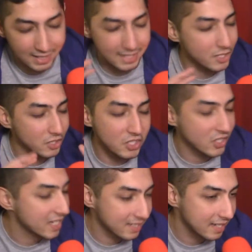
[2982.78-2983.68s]
just
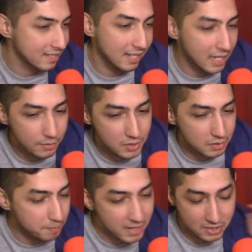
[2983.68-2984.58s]
assistants that he
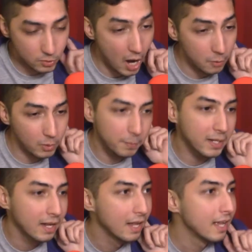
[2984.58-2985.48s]
just messed around with,
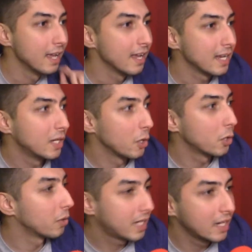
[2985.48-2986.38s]
but you
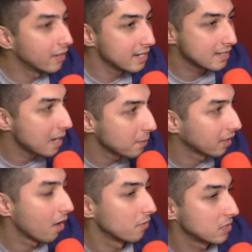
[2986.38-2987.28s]
don't hear his name in
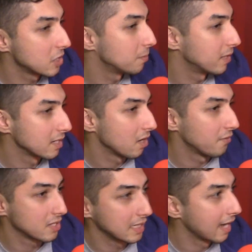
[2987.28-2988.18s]
the conversation because
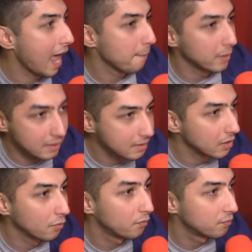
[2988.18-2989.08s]
obviously it happened,
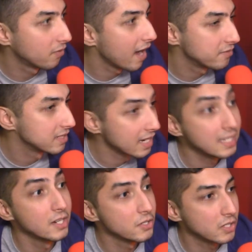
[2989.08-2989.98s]
5 to
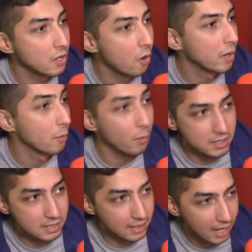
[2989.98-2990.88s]
10 years ago, and it
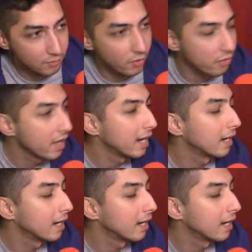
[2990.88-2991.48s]
wasn't kind of the thing.